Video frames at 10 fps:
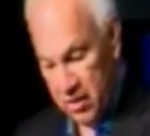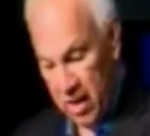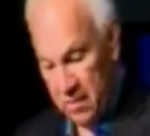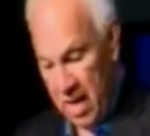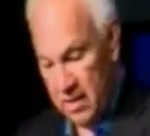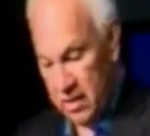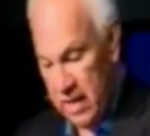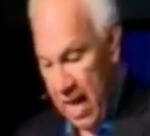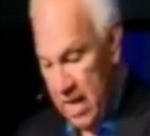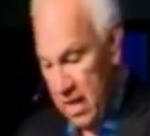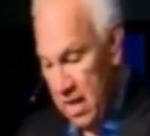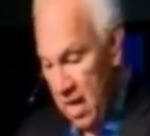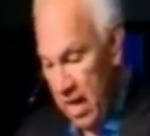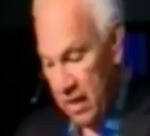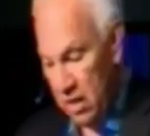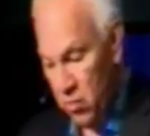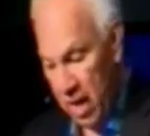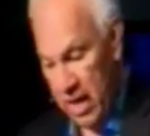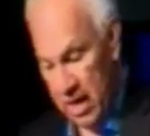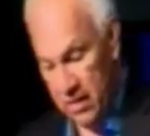Man standing at the
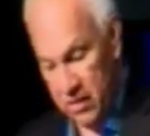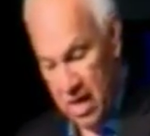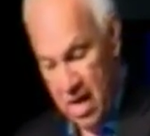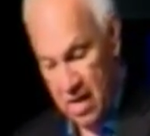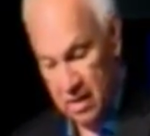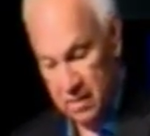right hand of God.